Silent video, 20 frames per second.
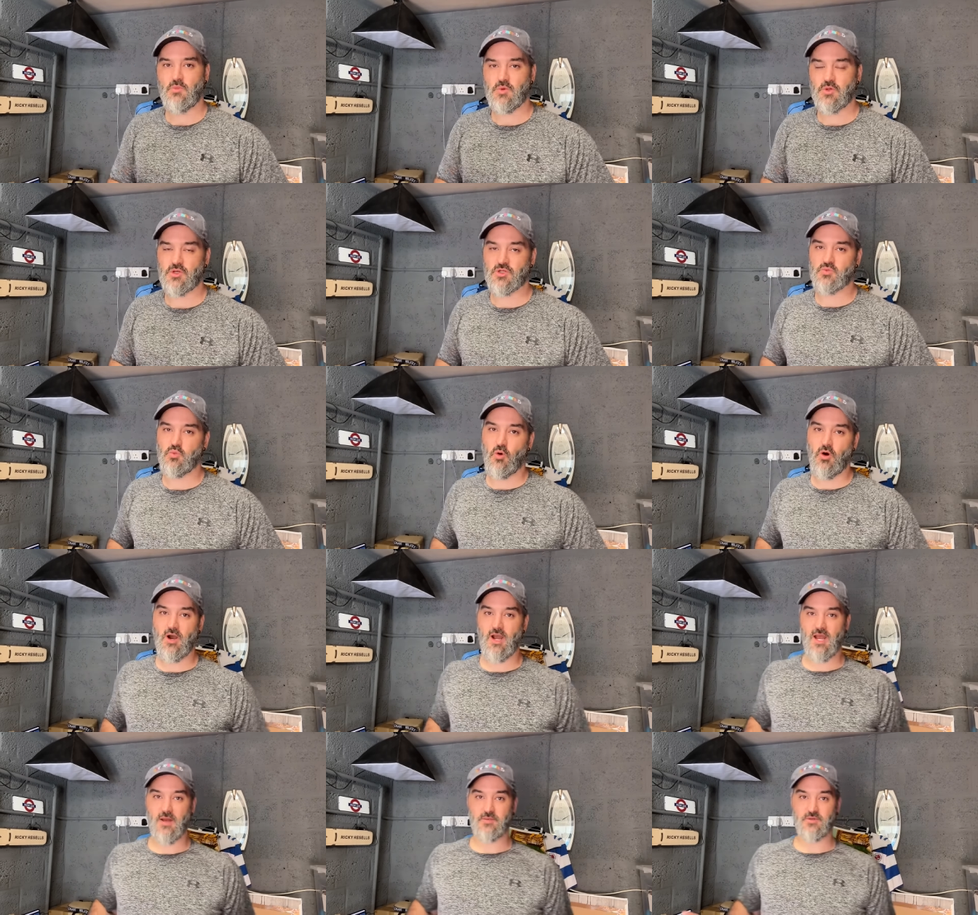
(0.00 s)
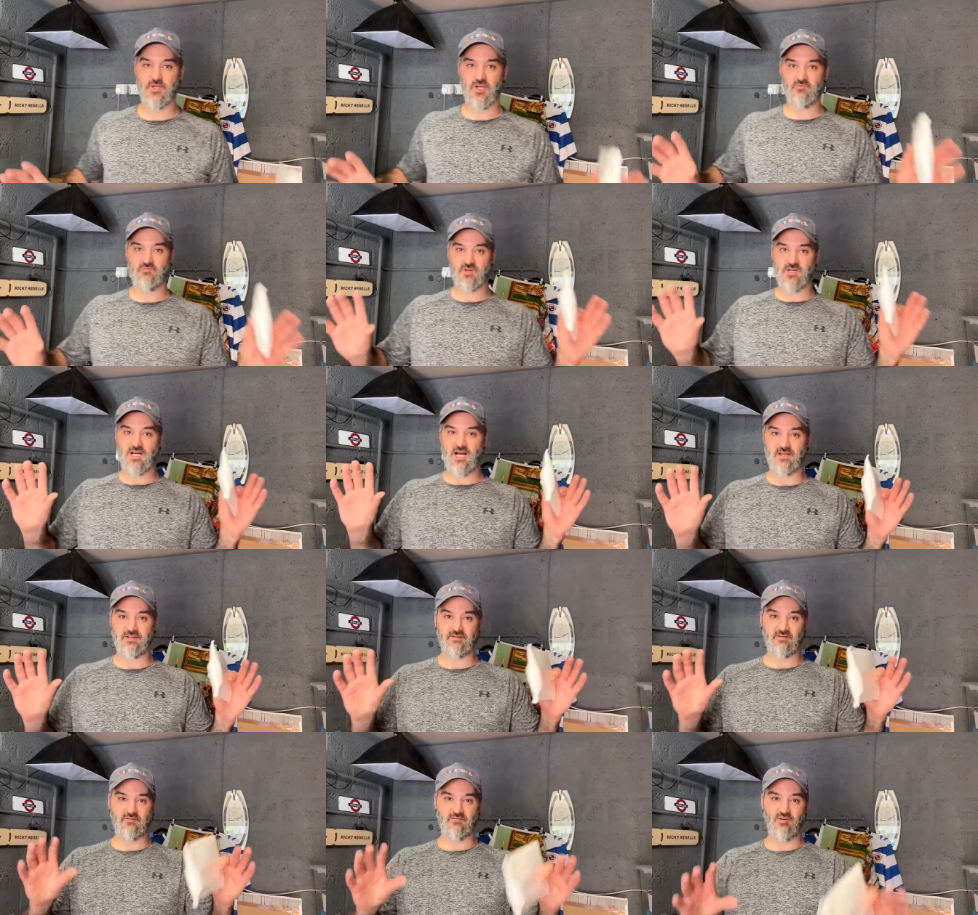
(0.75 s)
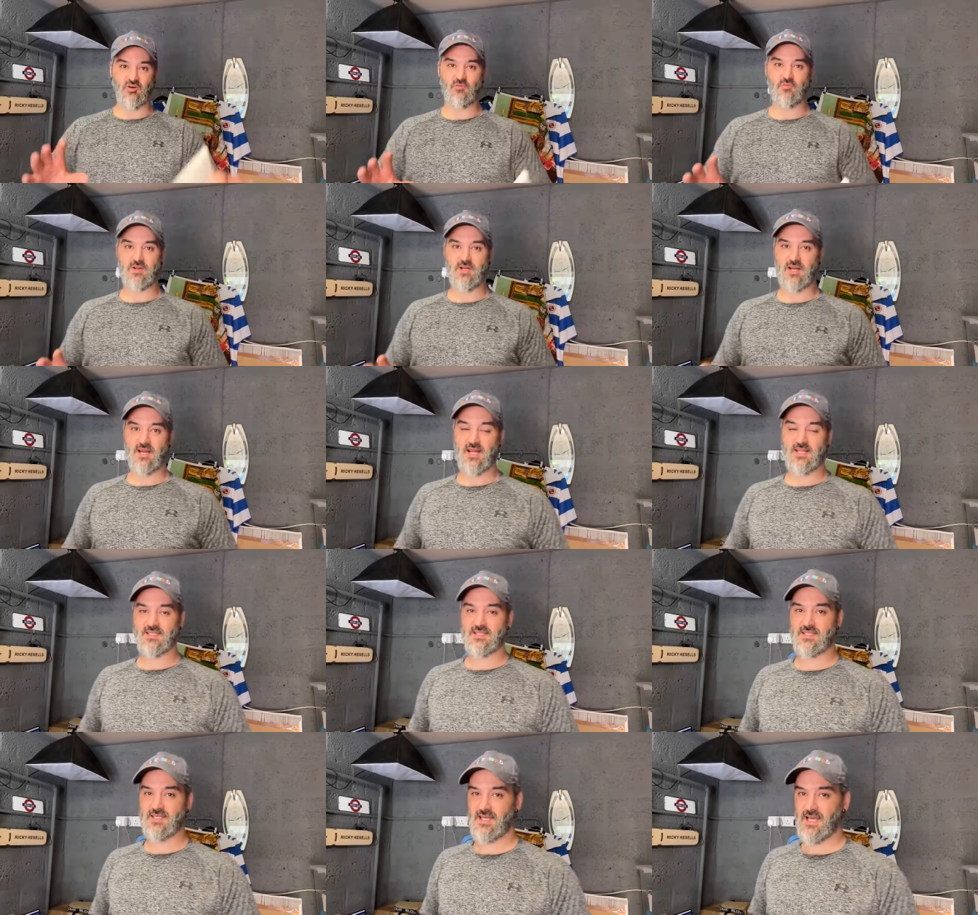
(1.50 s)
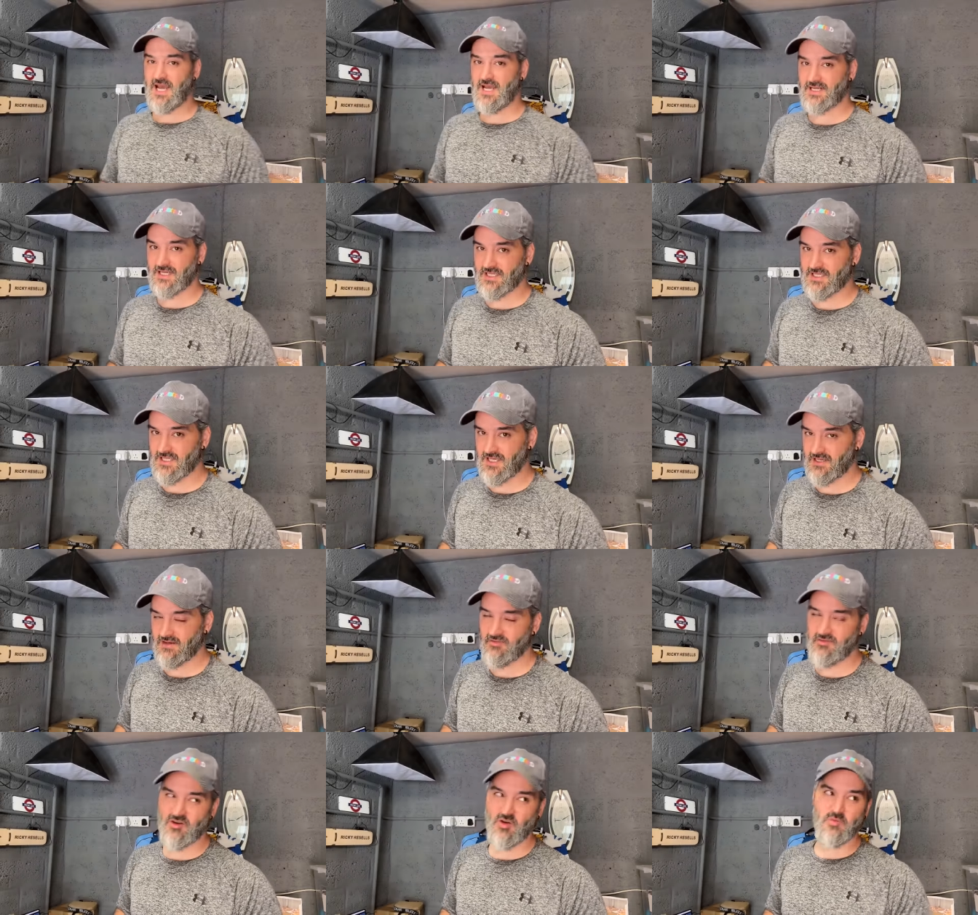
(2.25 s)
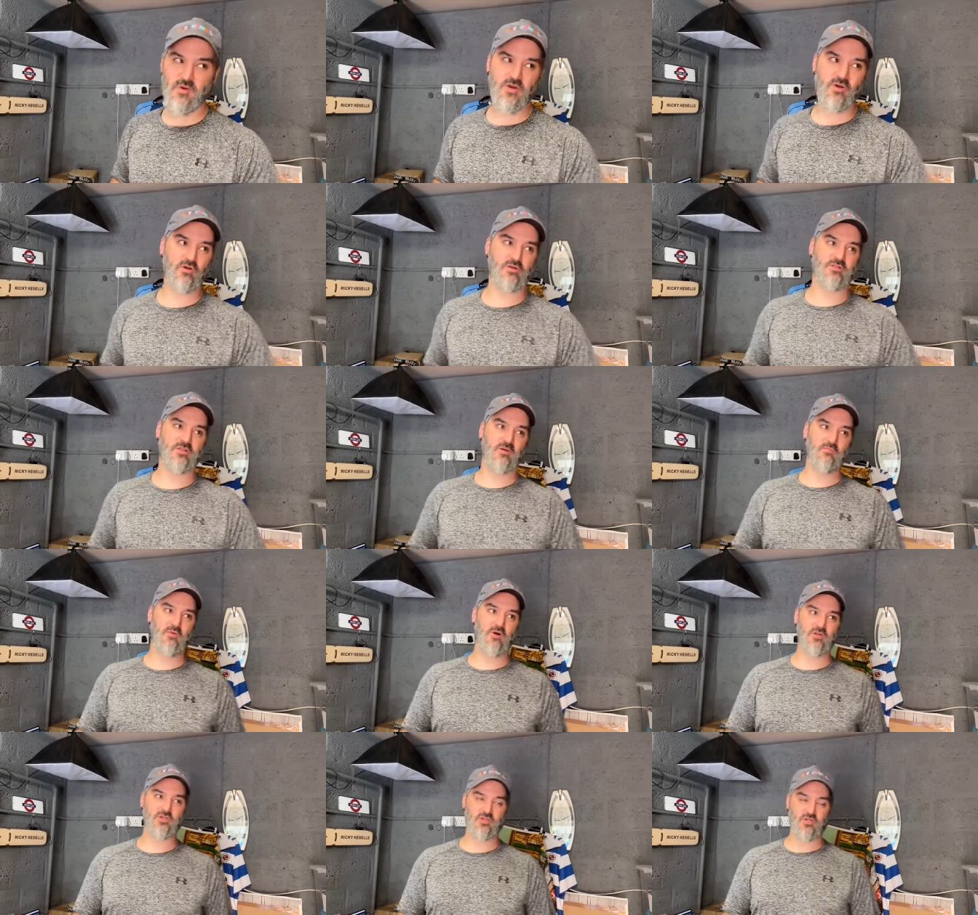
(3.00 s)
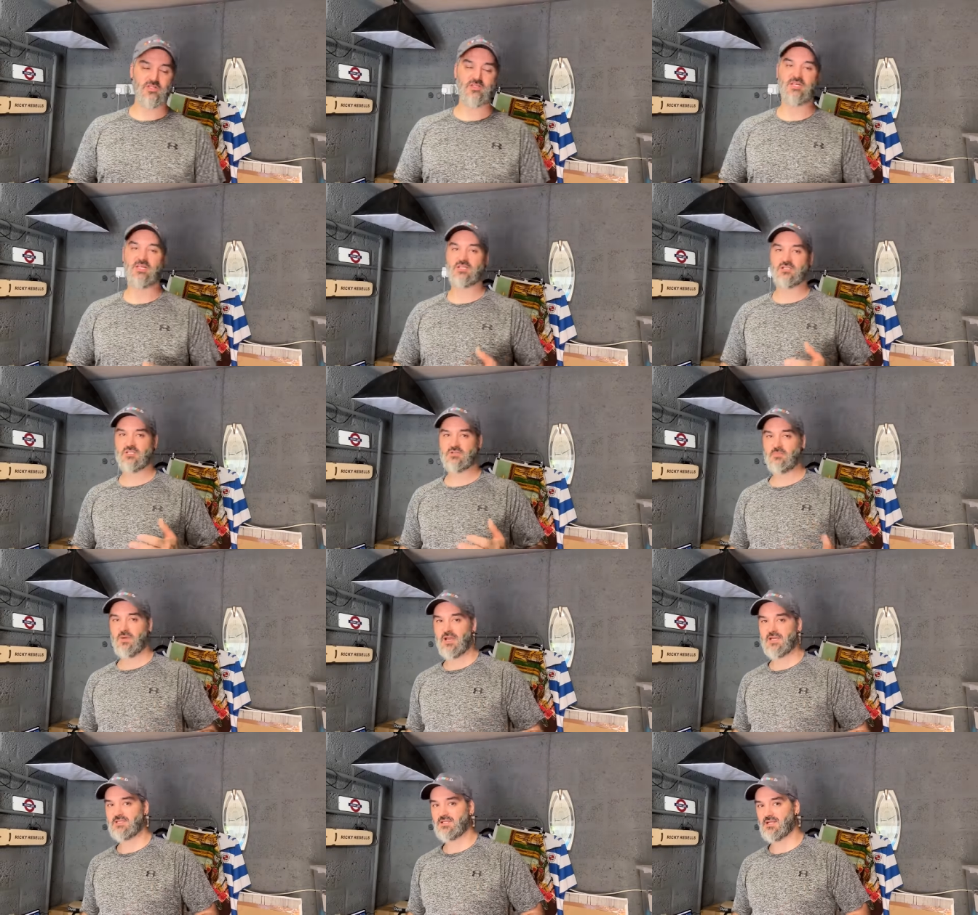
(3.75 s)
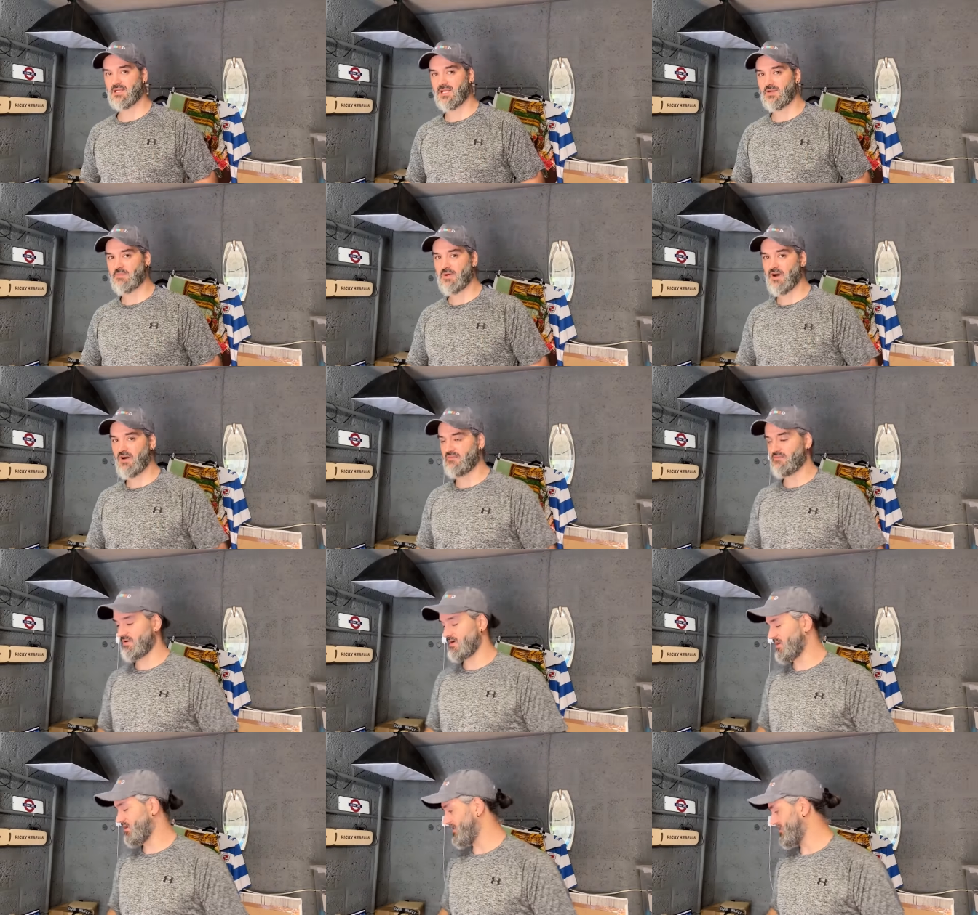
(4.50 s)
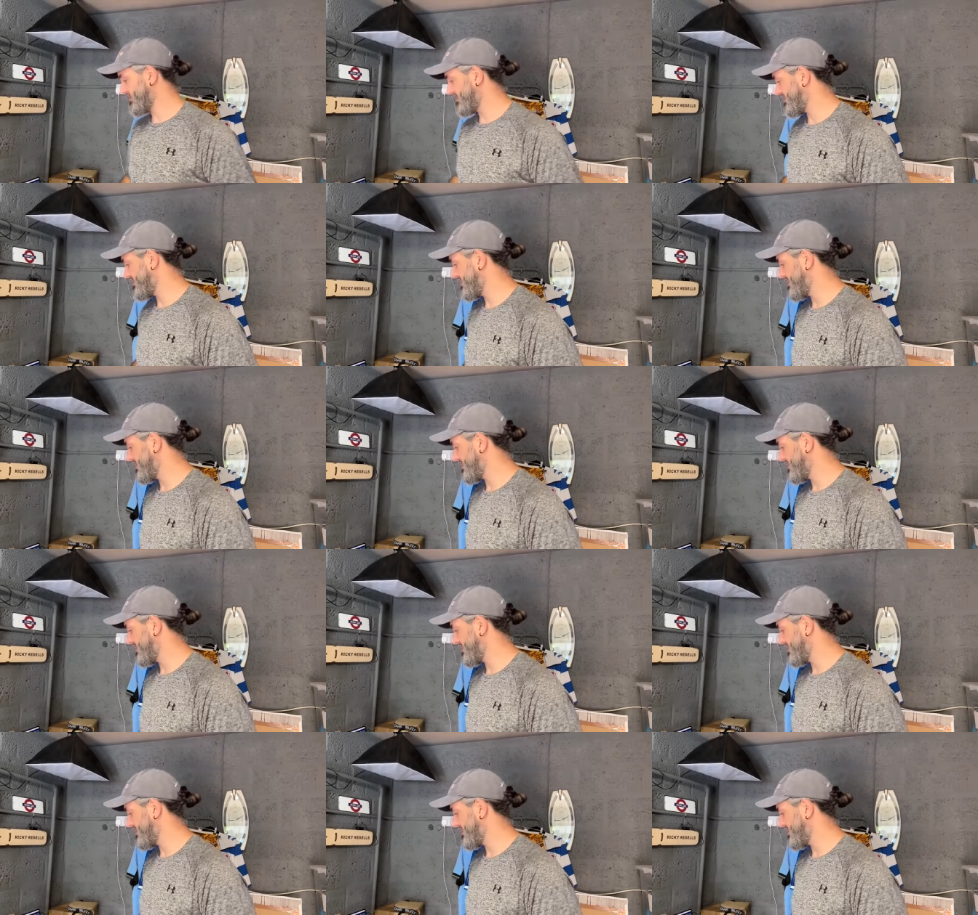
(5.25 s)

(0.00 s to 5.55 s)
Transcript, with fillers: Because what I am doing regarding filming and edit editing, filming not so much because it is just basically a part of my life.